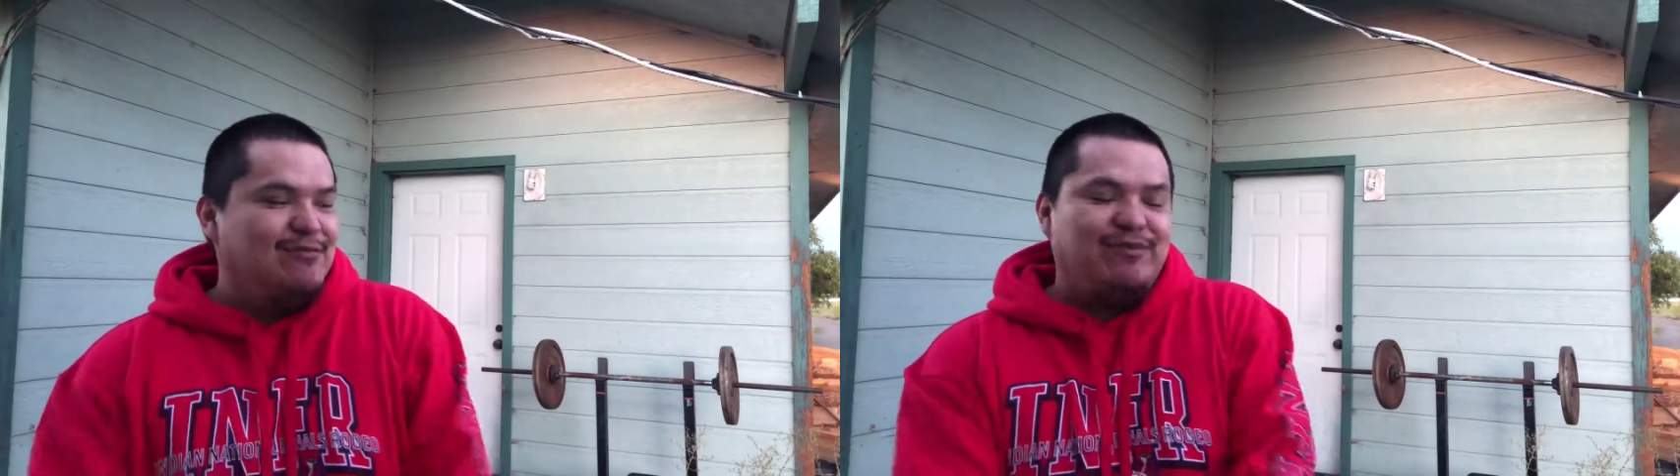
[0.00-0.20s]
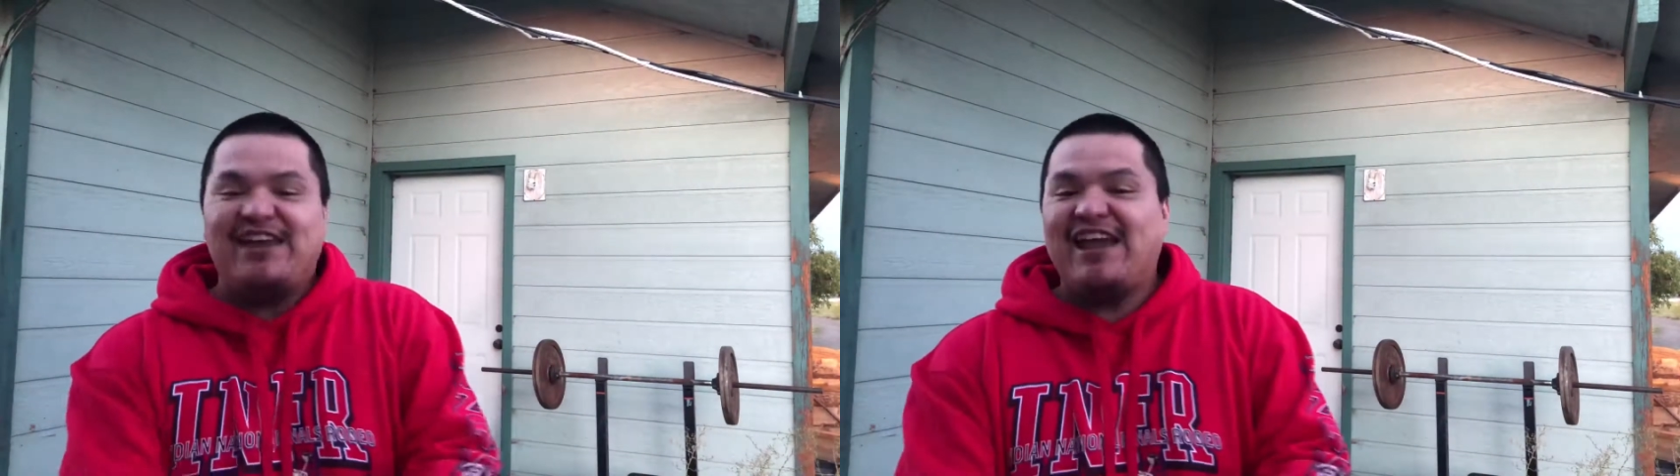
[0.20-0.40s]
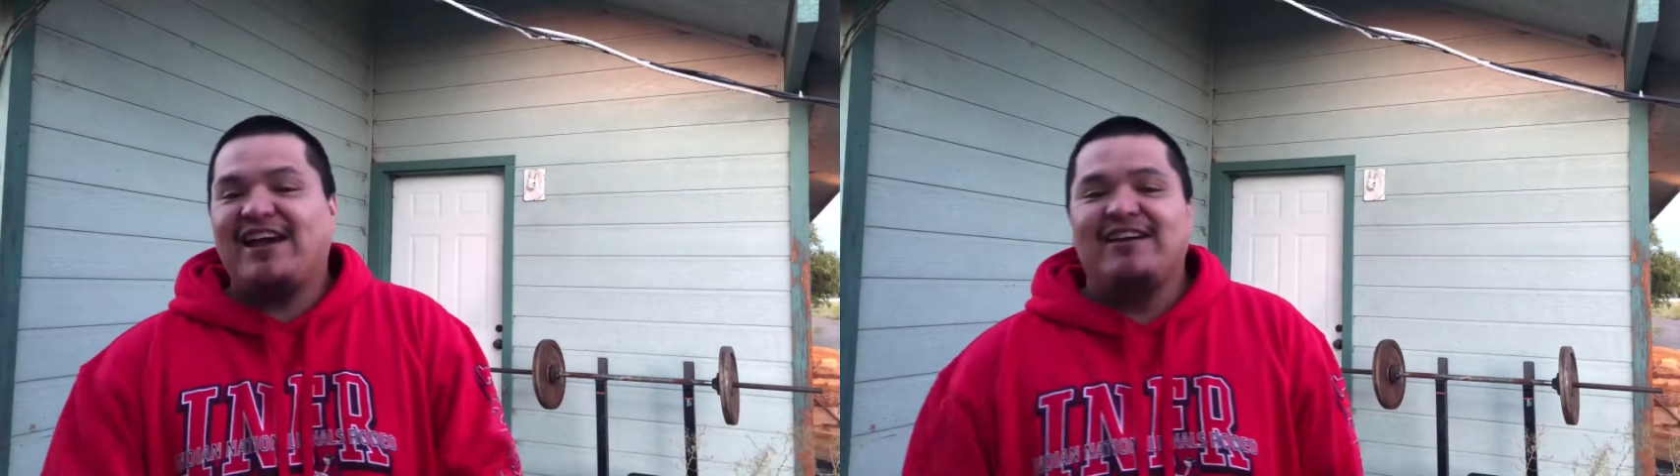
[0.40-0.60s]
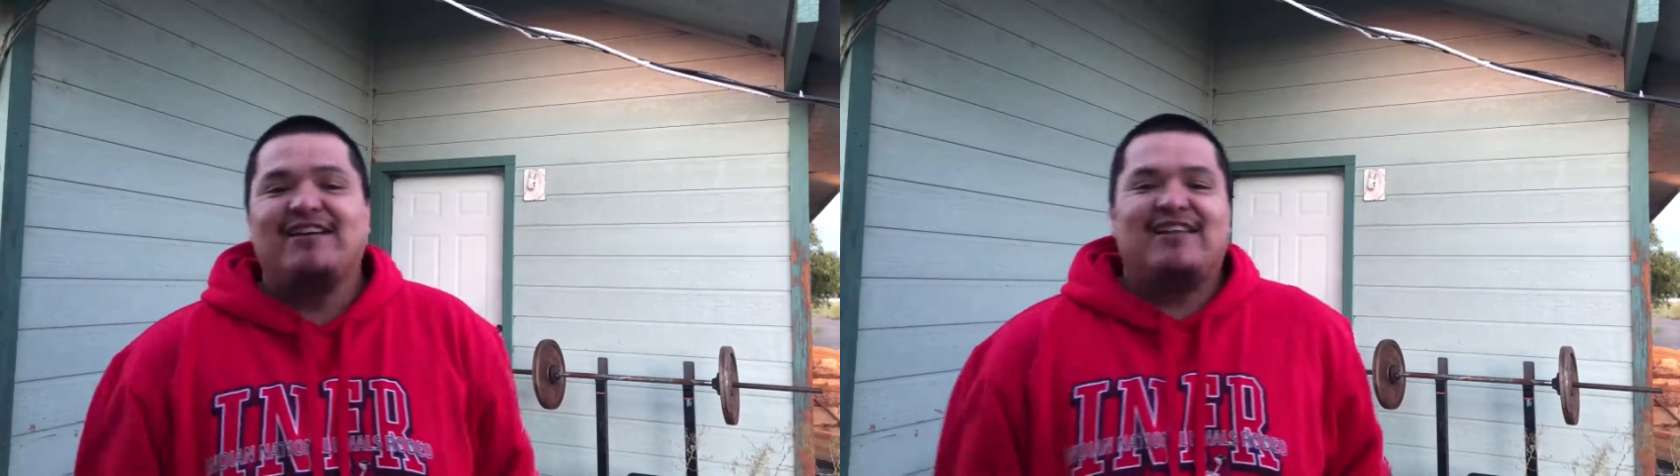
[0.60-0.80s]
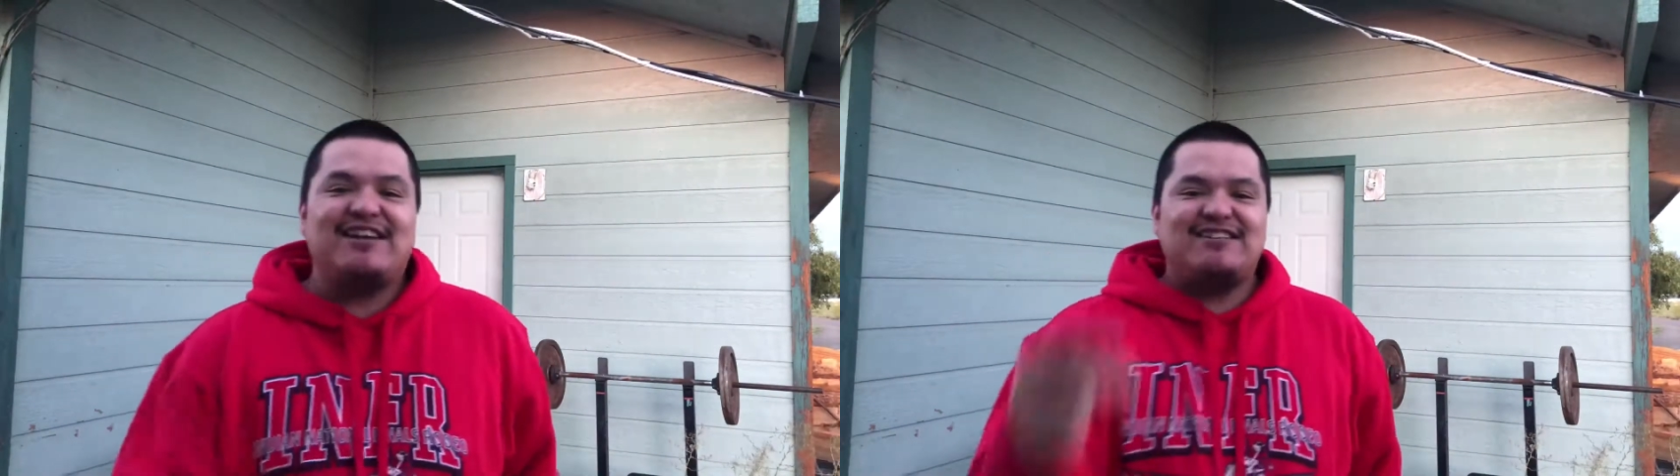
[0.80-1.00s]
but yeah
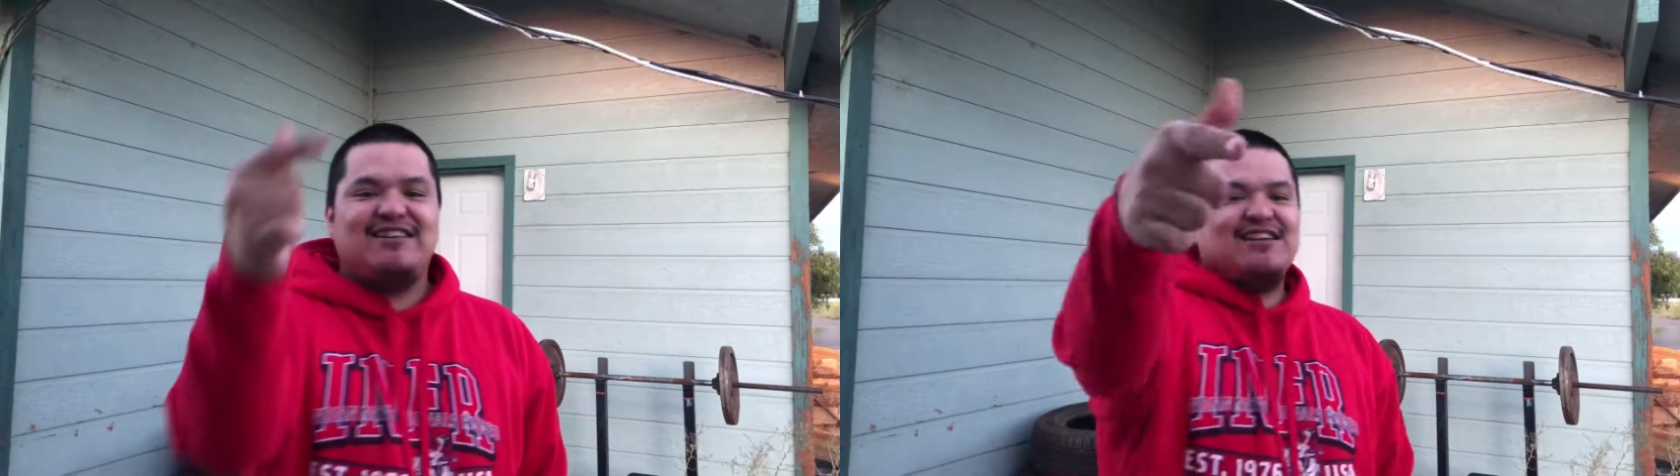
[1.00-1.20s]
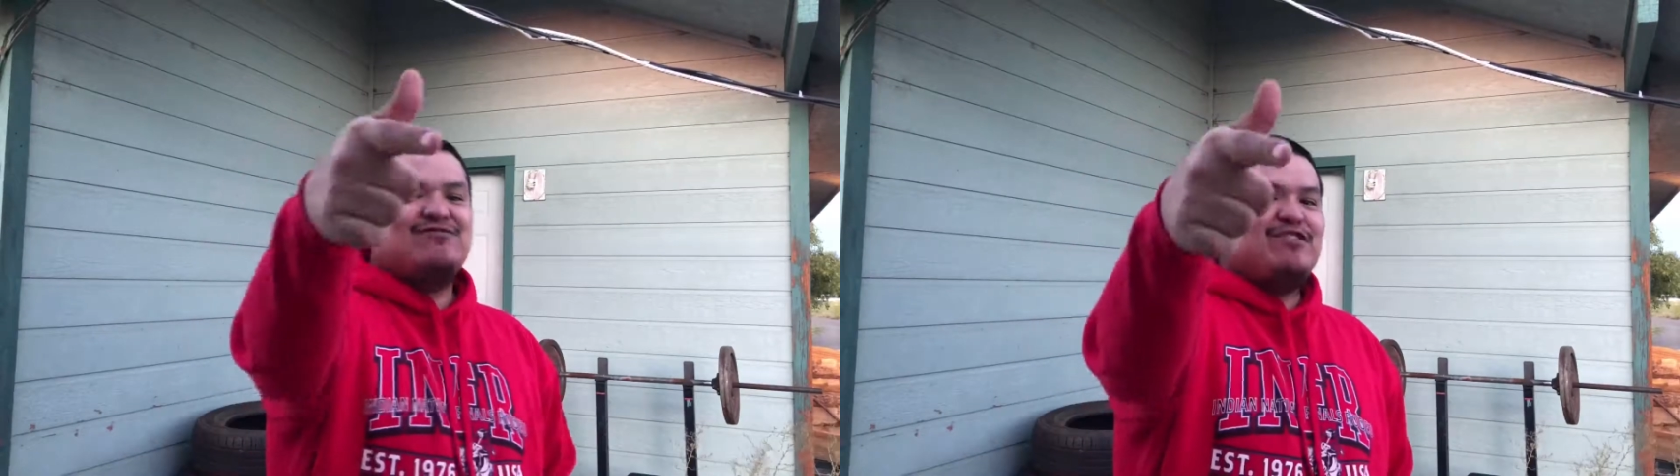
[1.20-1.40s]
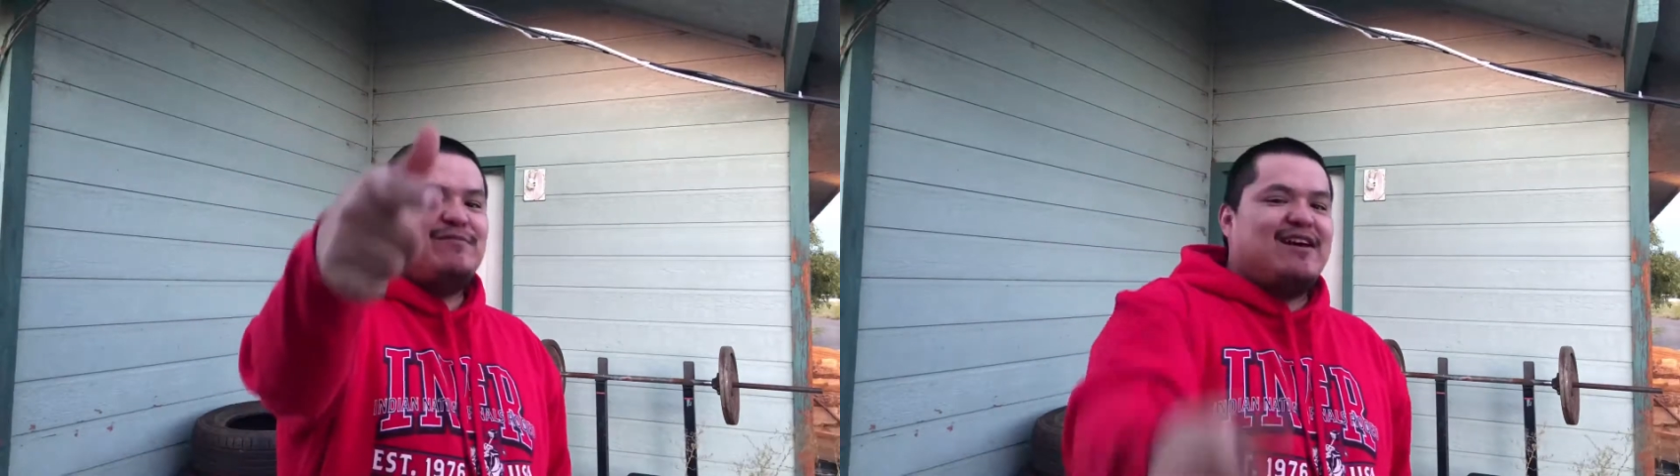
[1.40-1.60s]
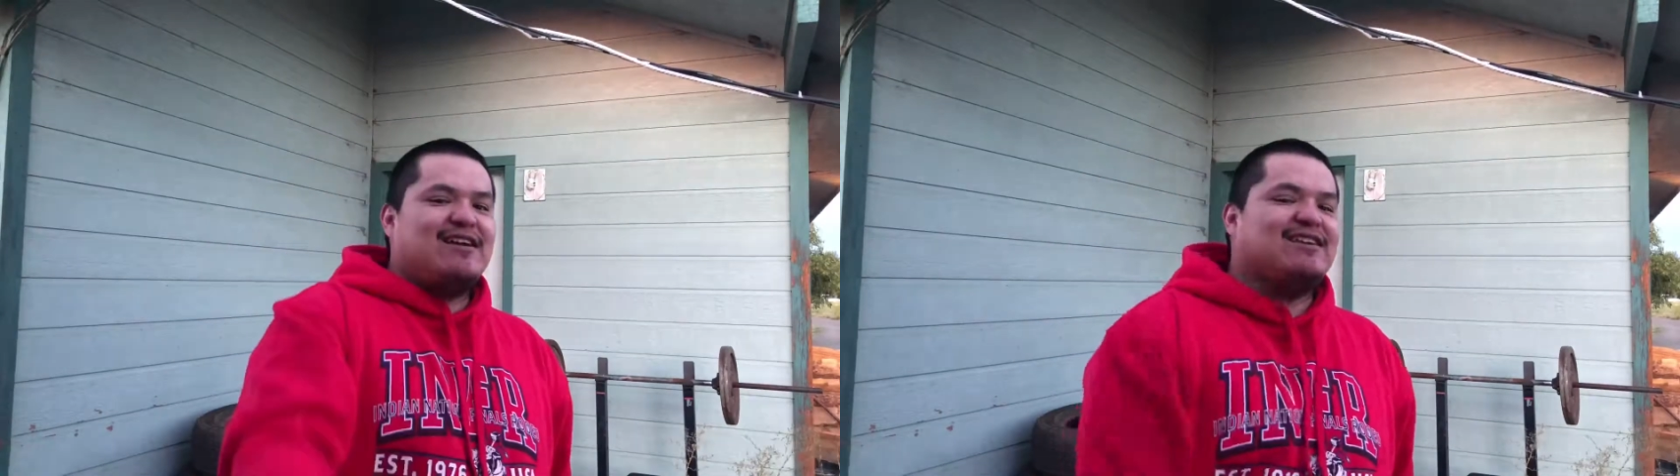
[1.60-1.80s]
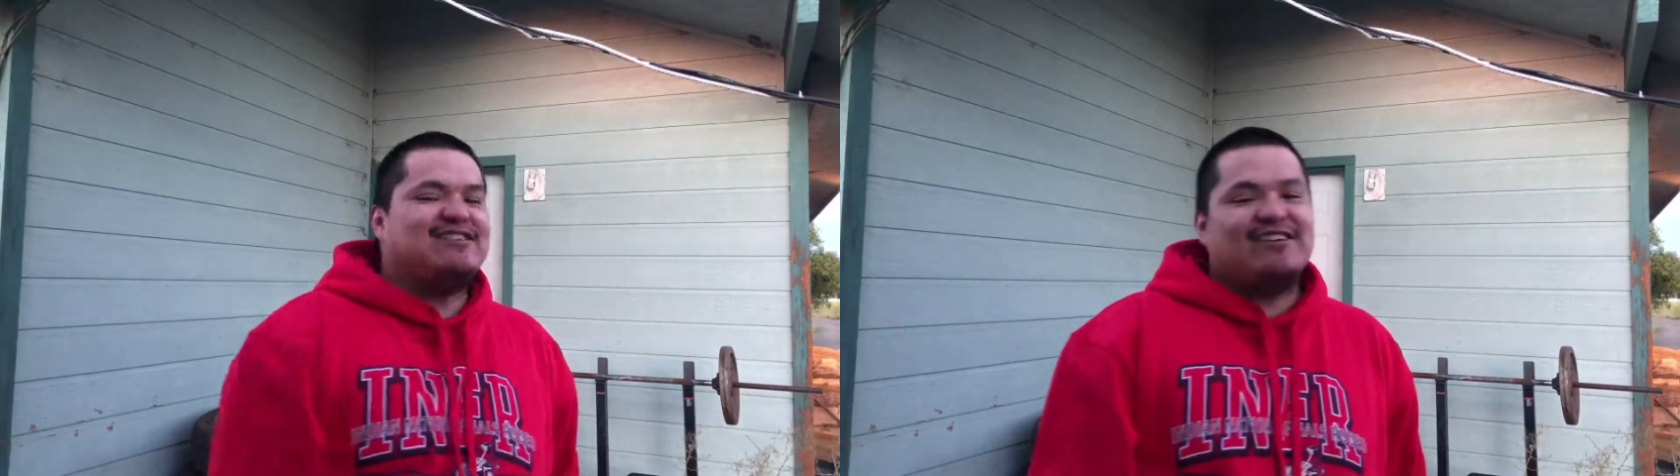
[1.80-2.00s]
that's today's vid
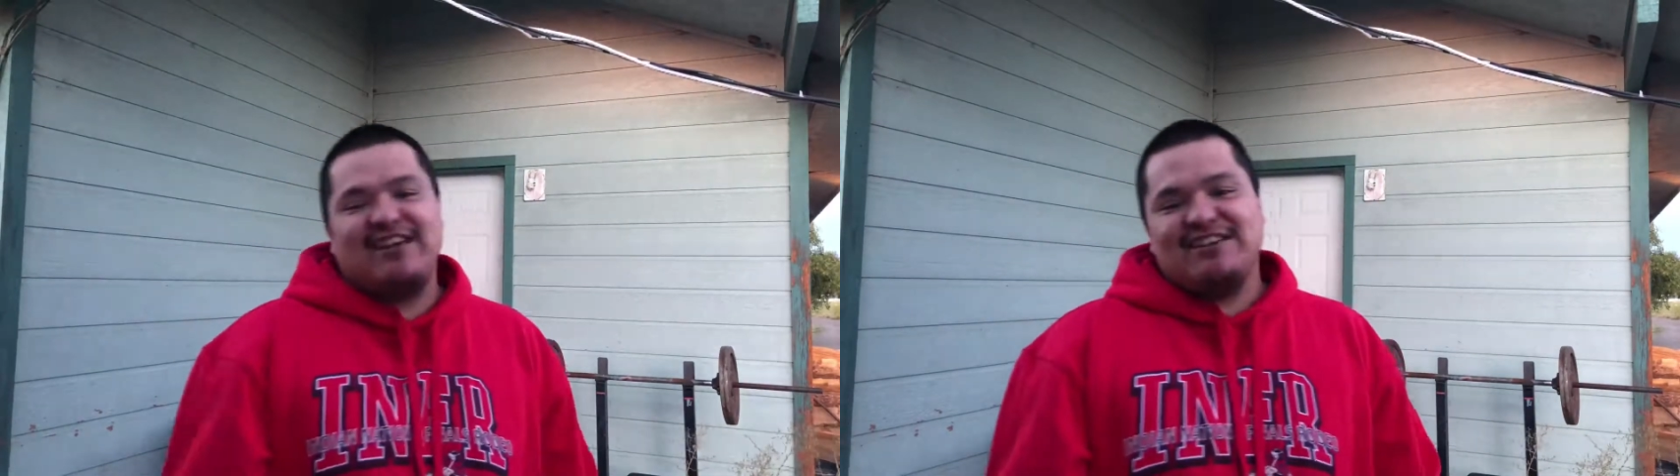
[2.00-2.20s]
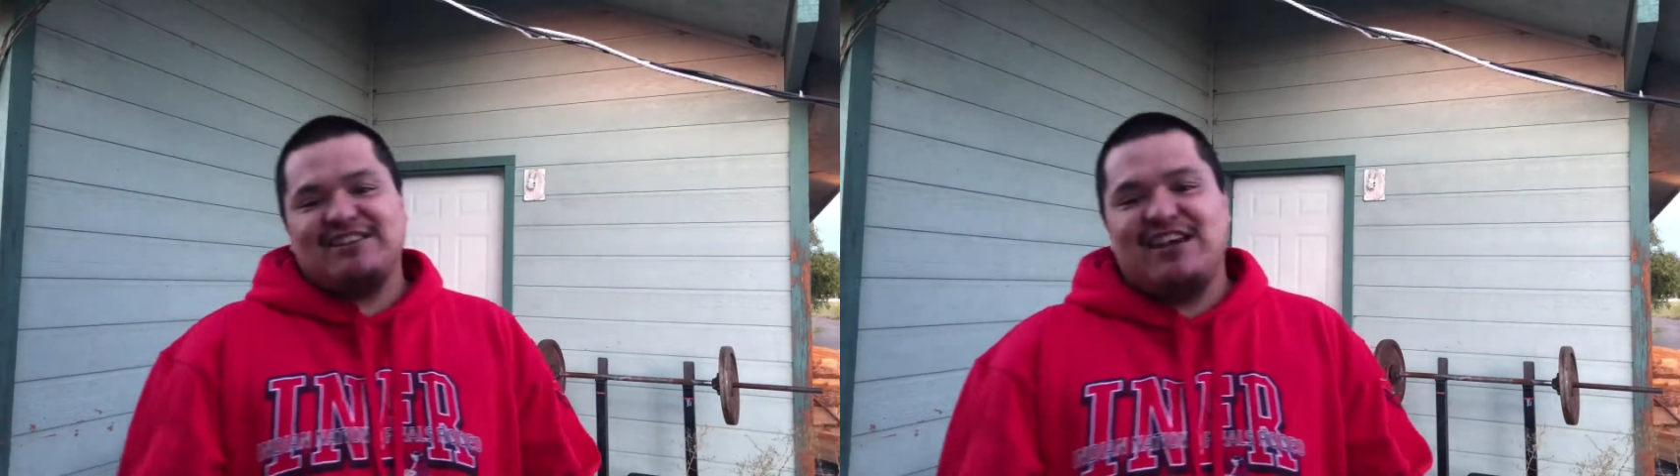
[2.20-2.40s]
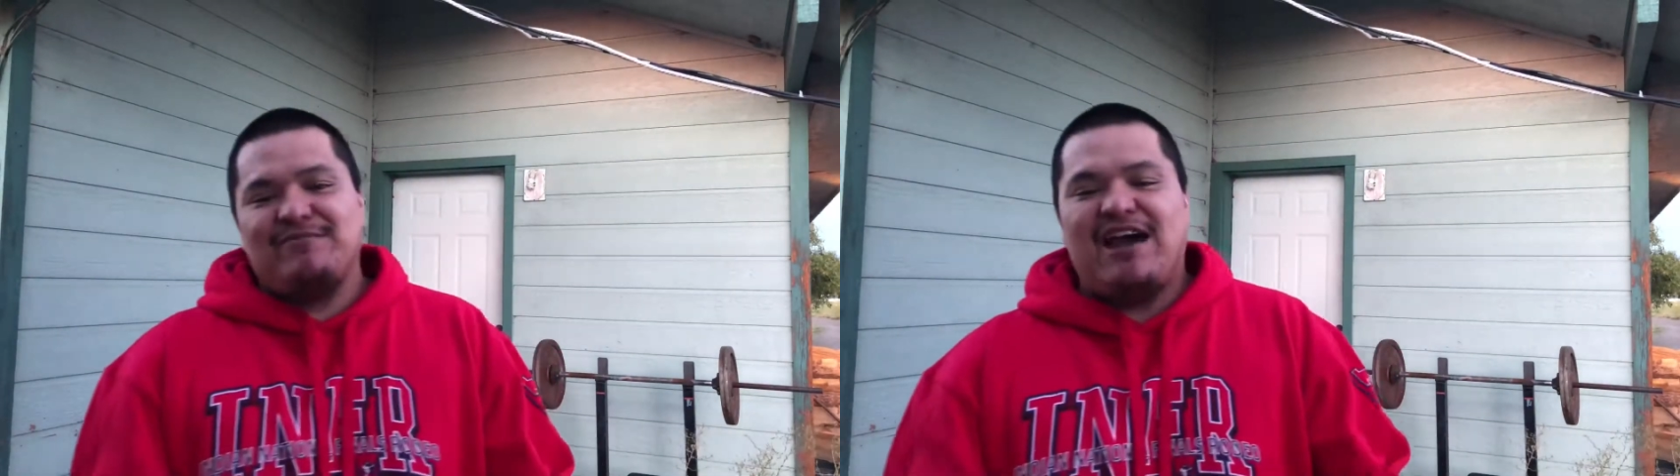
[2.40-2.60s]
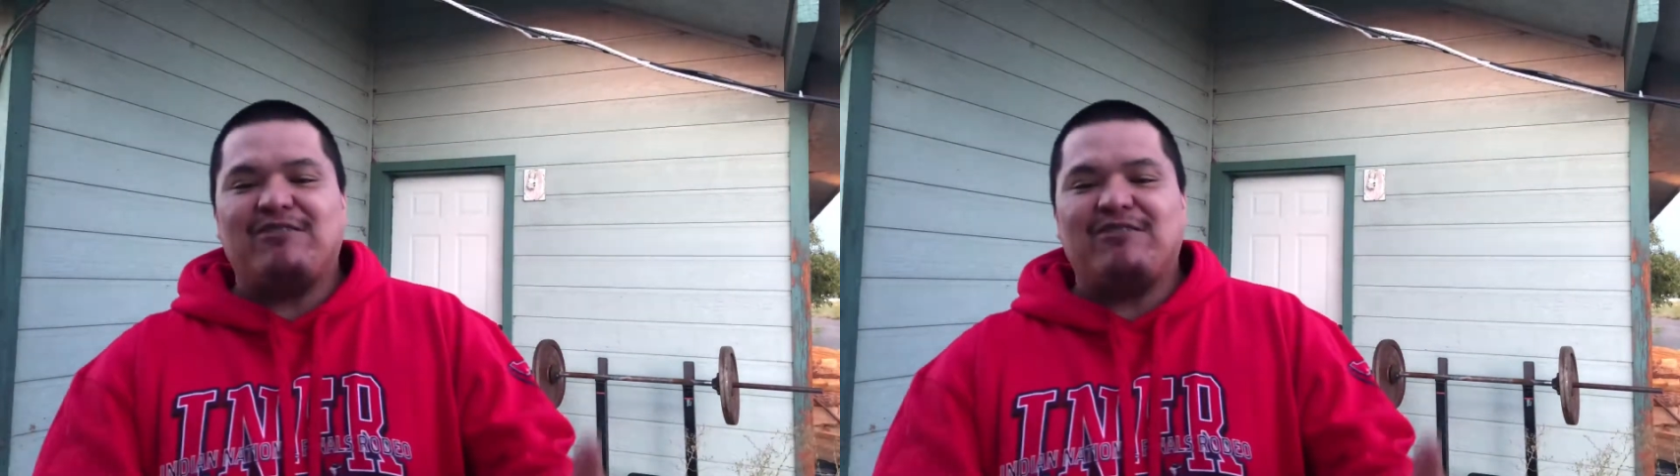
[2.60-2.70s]
man until next time